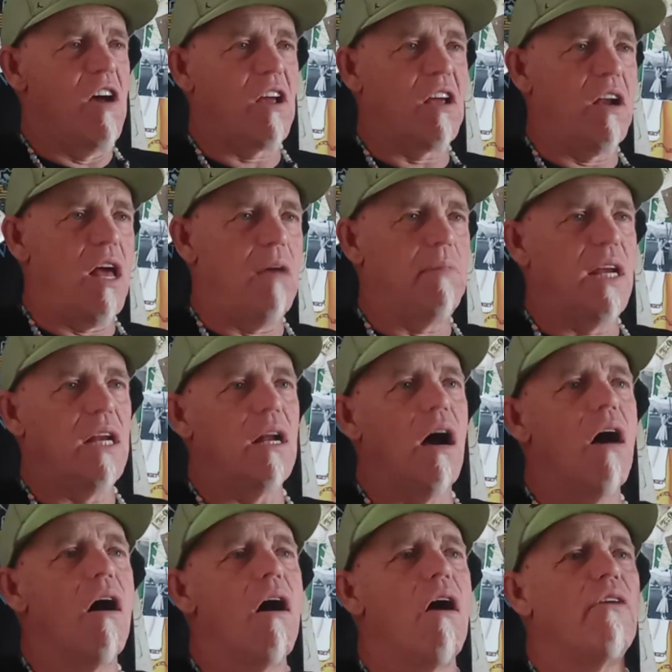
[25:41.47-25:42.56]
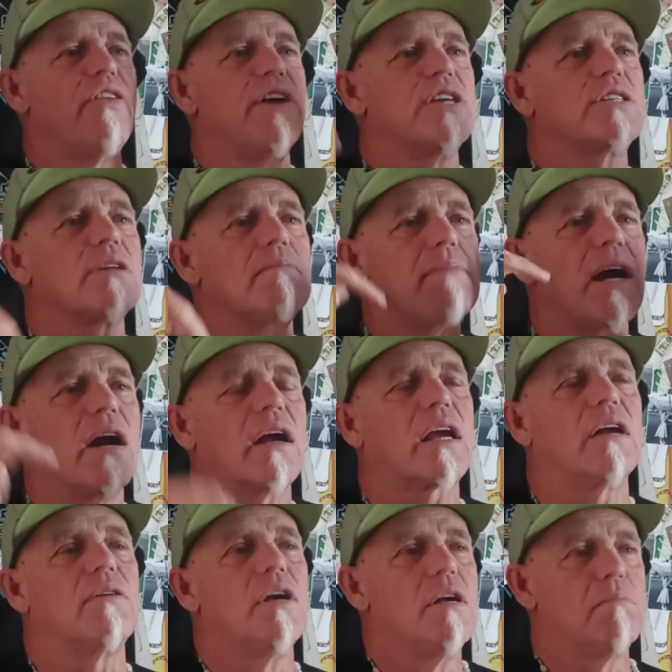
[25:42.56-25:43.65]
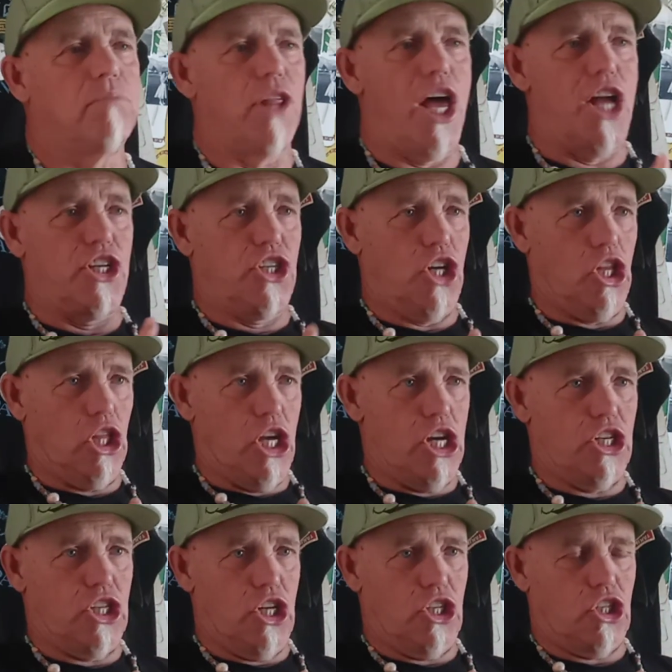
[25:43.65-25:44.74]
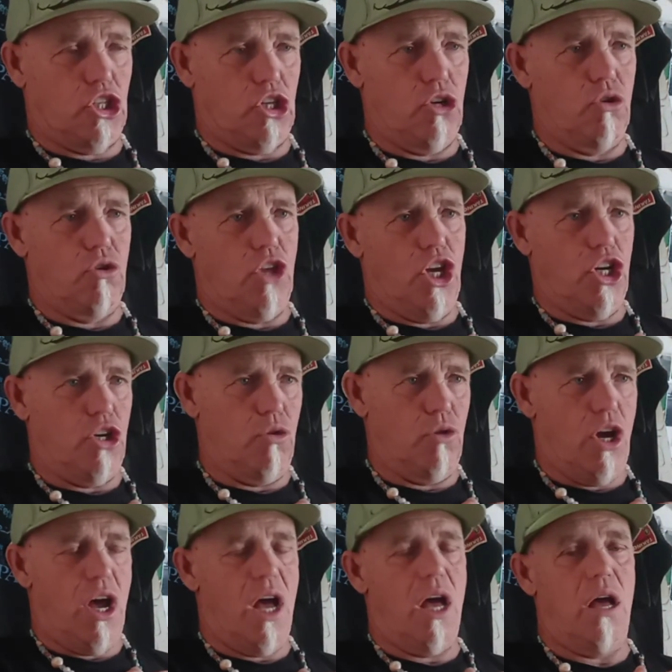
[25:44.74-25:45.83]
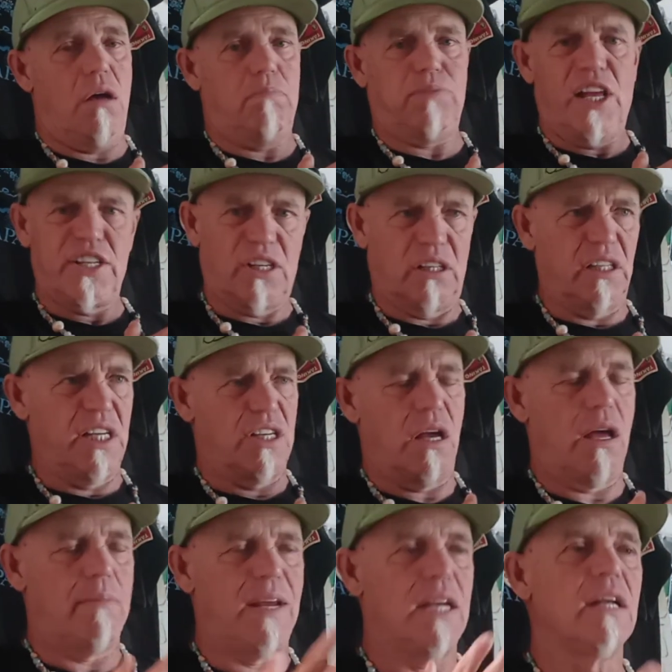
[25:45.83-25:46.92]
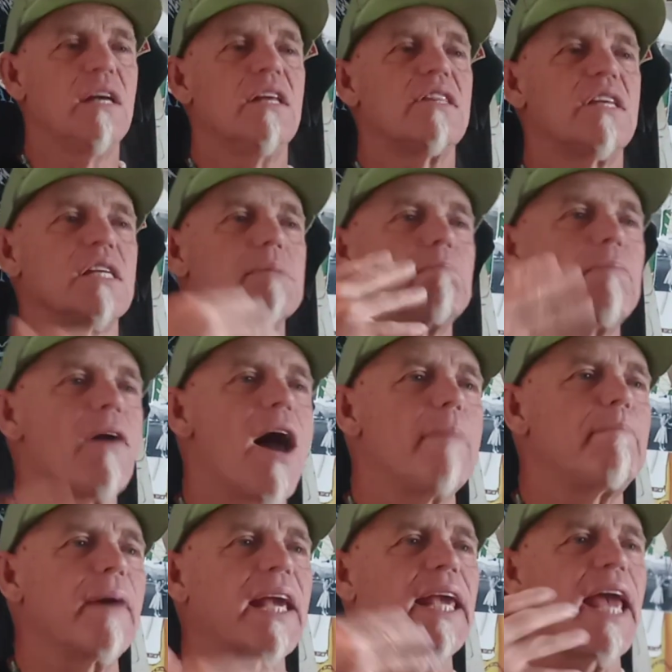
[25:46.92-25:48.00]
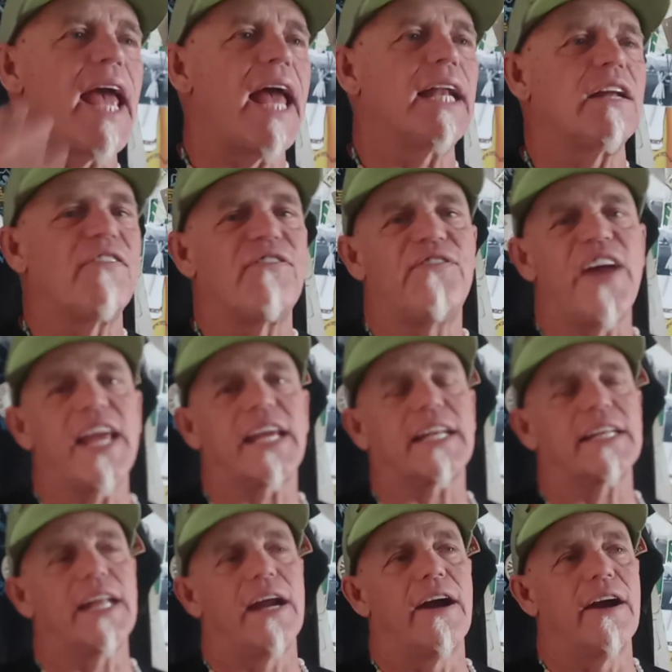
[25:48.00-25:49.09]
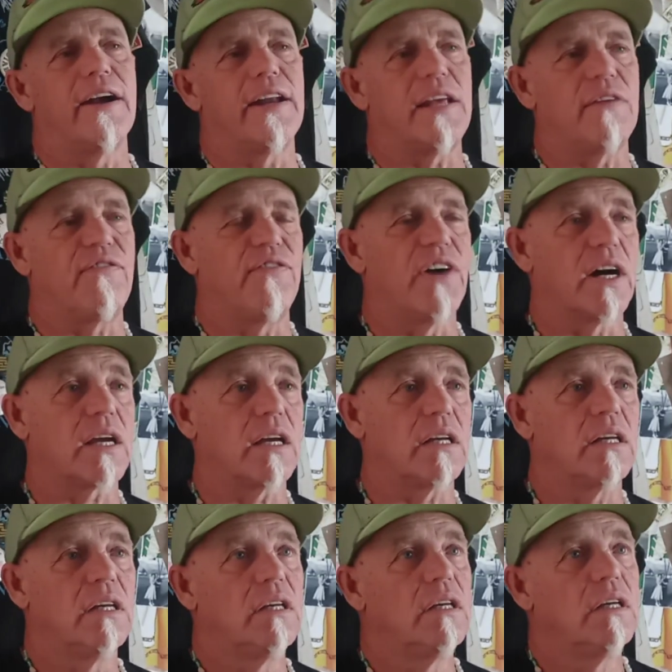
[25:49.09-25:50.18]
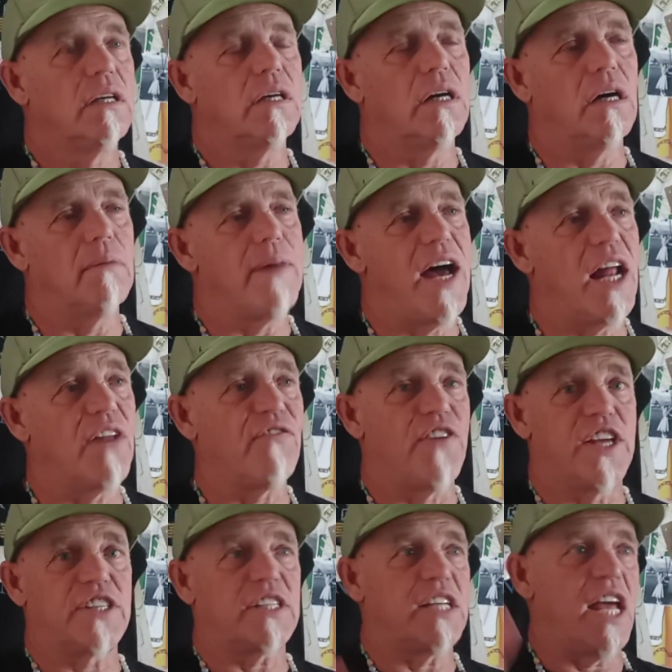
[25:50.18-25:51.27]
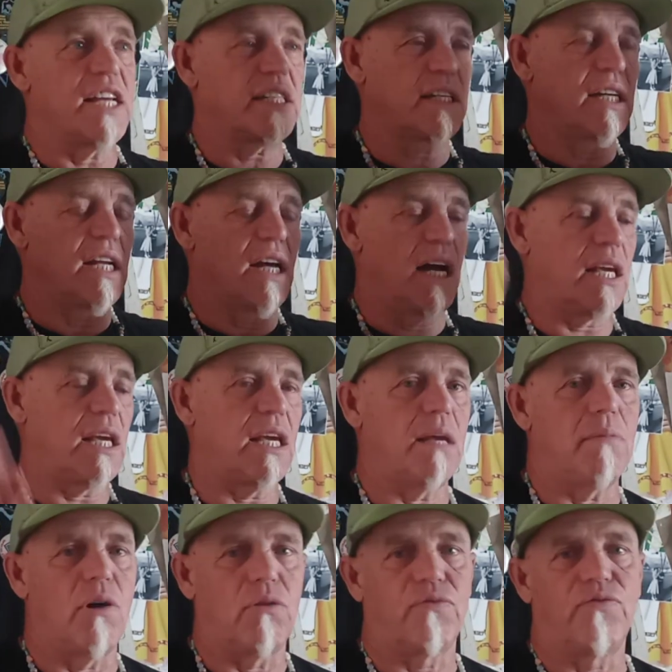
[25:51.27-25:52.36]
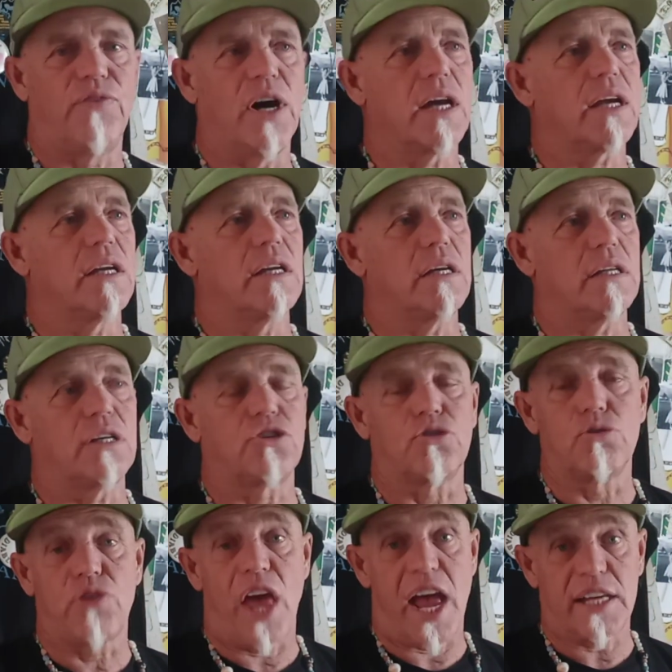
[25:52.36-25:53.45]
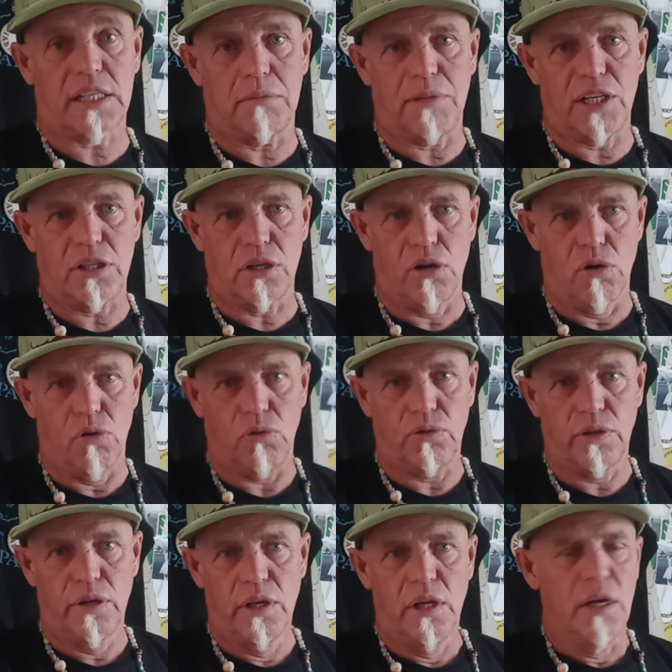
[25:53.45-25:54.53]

Fucking, I mean, all this American pledge allegiance to the Union. Uh, pledge allegiance. I mean, this propaganda, fake narrative, fucking uh, manifest destiny on chemo. Fucking, the truth has to be told.